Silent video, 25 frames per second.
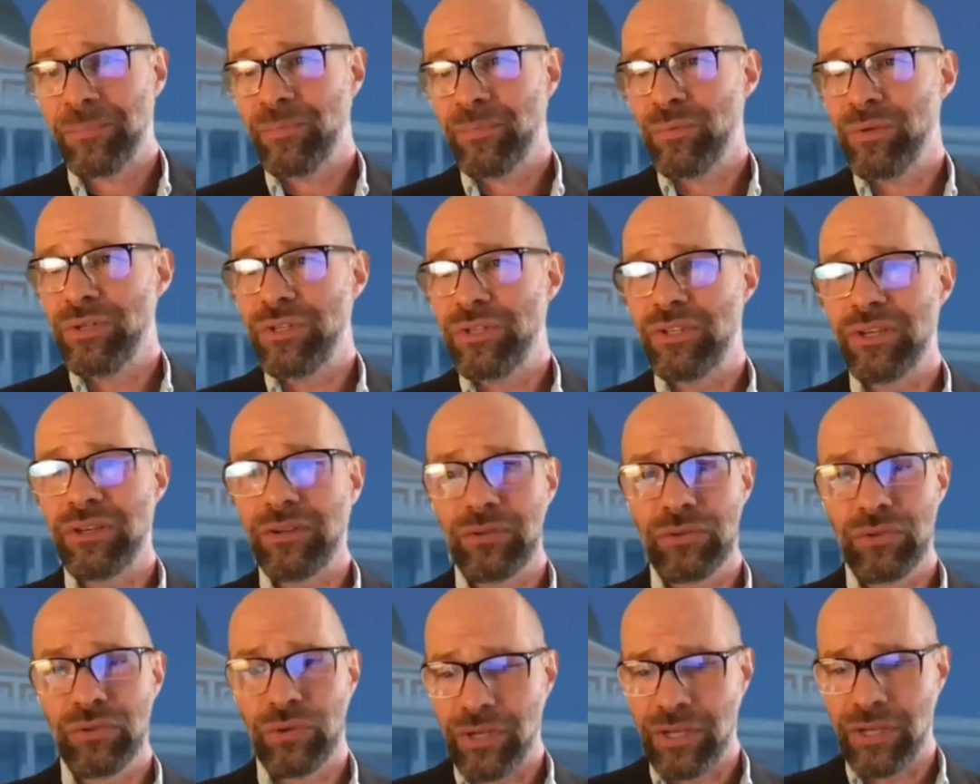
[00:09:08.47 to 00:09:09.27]
We take
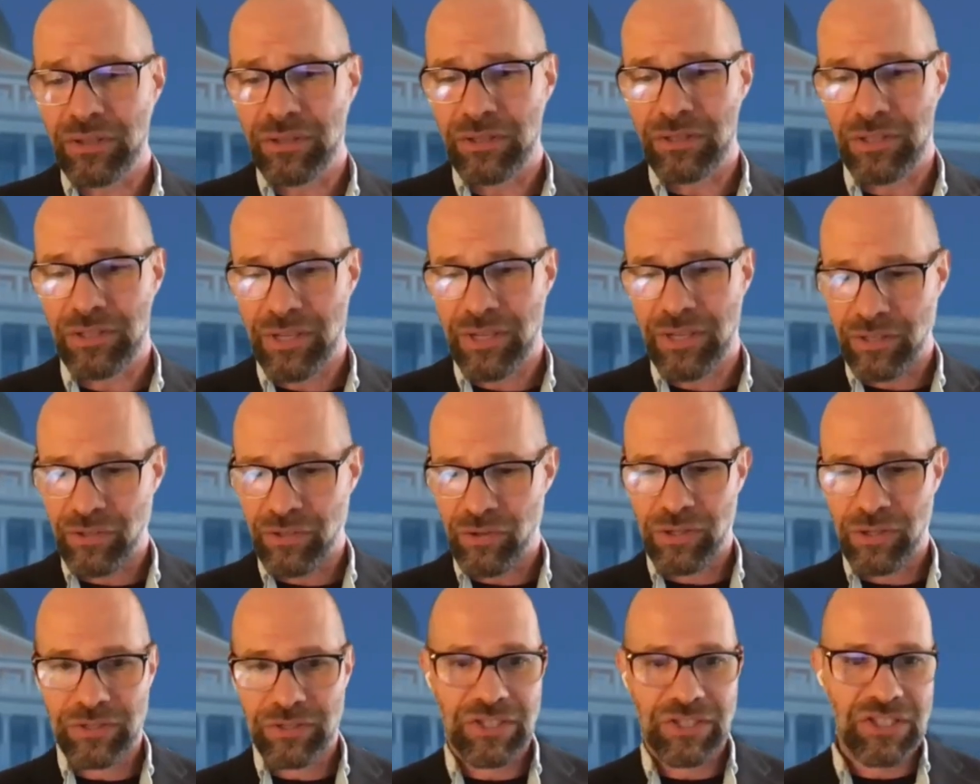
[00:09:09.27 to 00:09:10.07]
a look at the
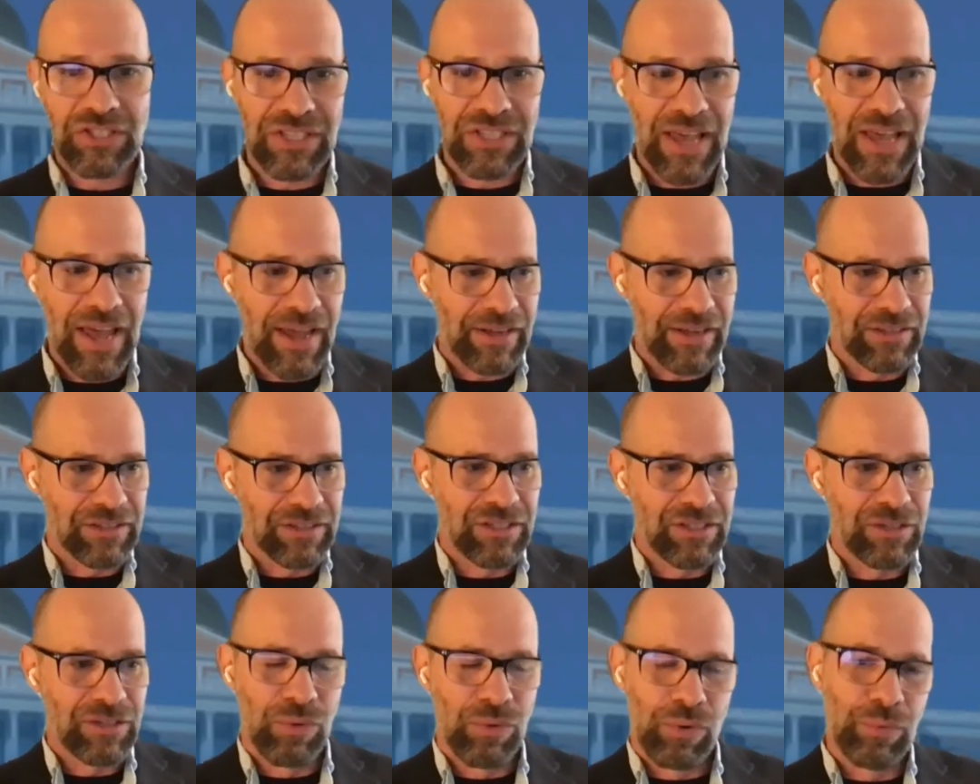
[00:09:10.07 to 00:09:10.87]
technology stack and
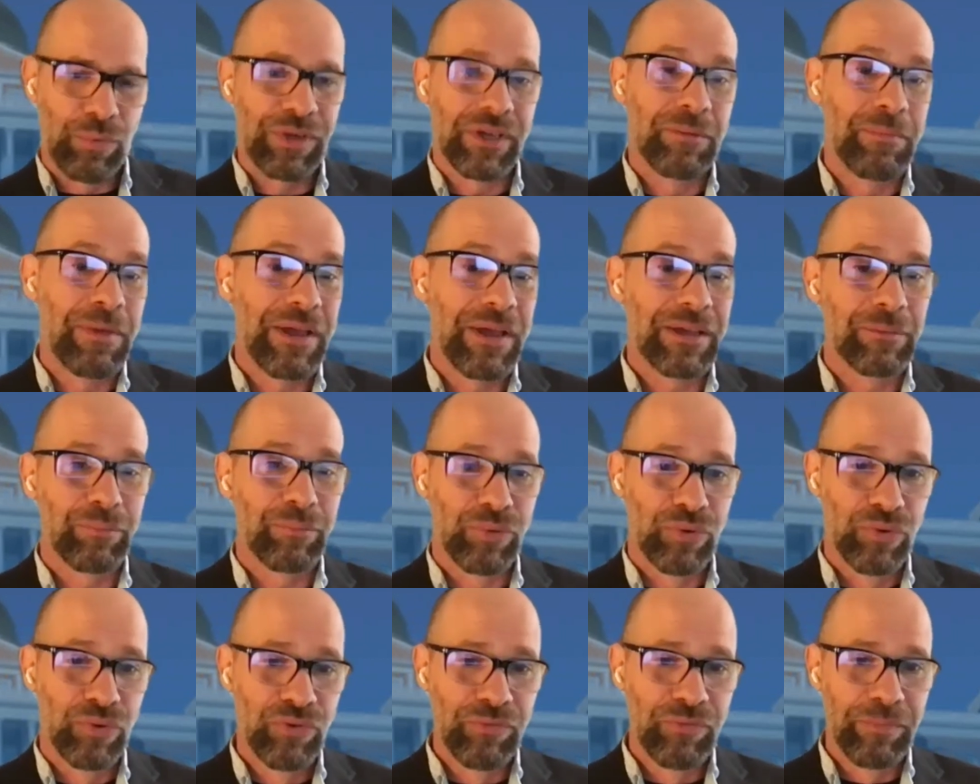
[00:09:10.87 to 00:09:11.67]
see where we can make
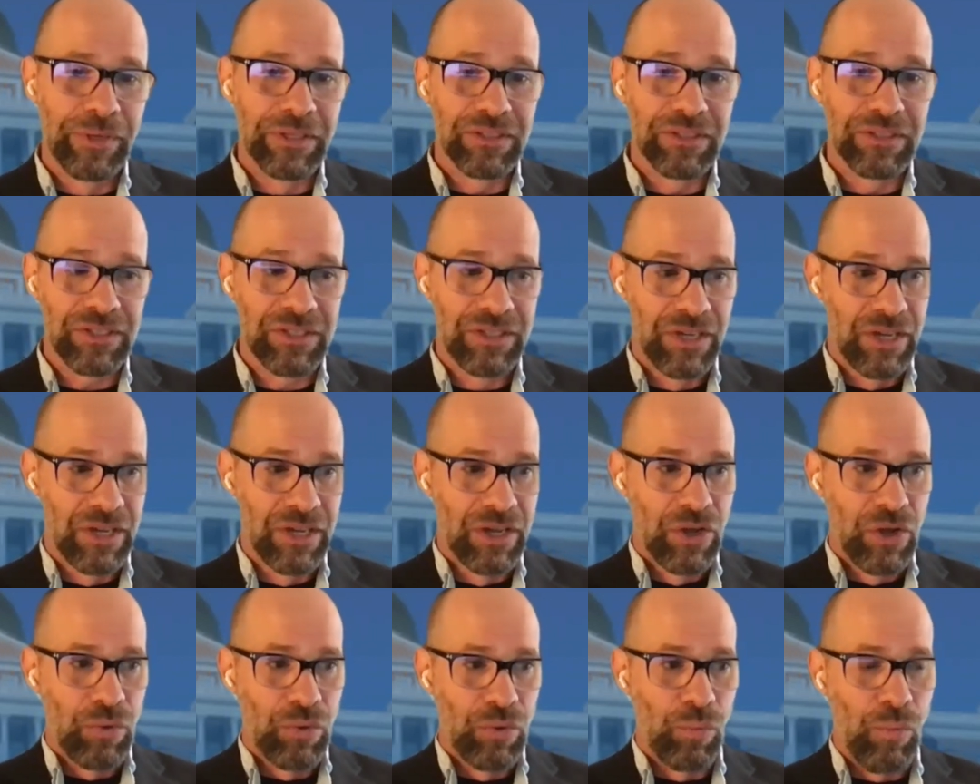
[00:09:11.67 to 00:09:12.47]
improvements
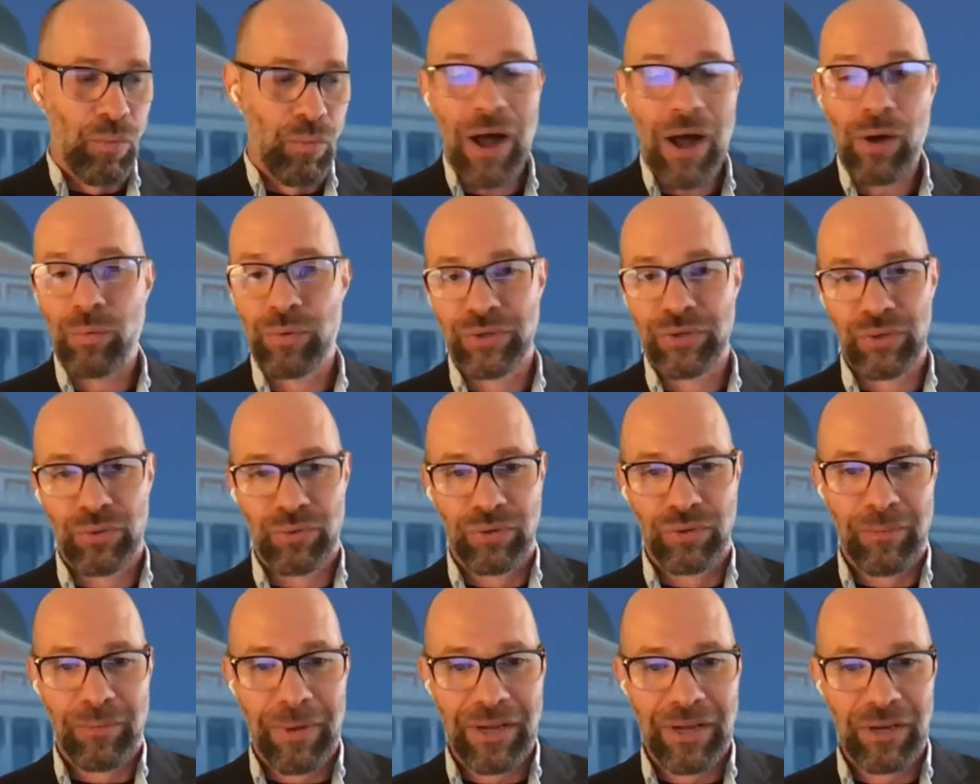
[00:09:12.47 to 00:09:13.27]
while we're
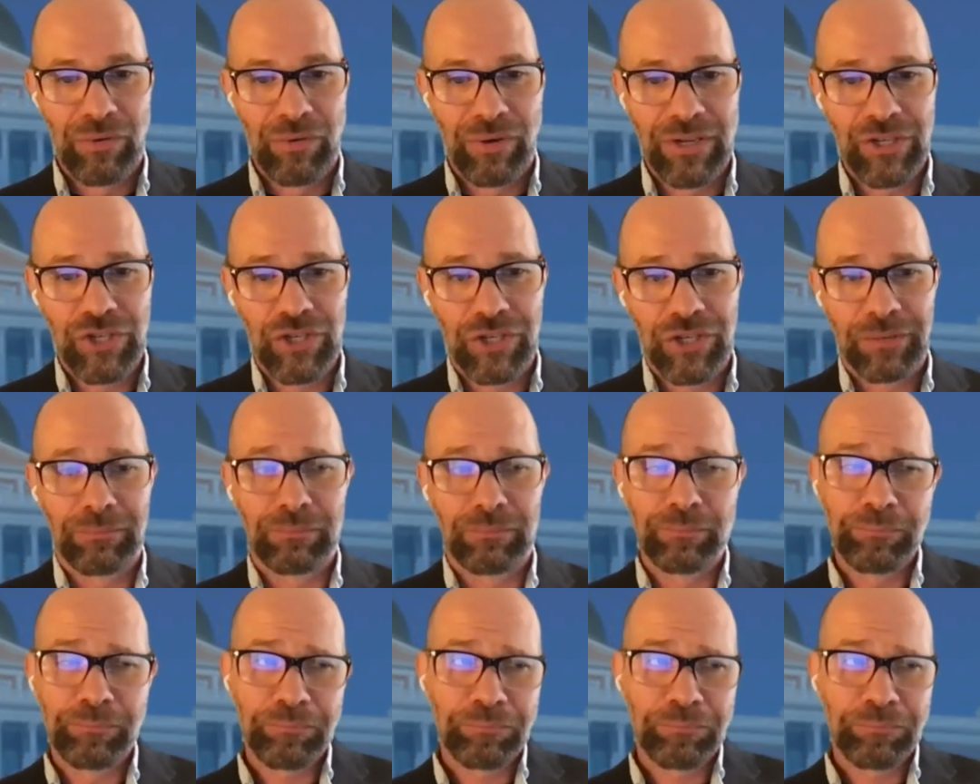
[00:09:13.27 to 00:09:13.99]
doing the migration,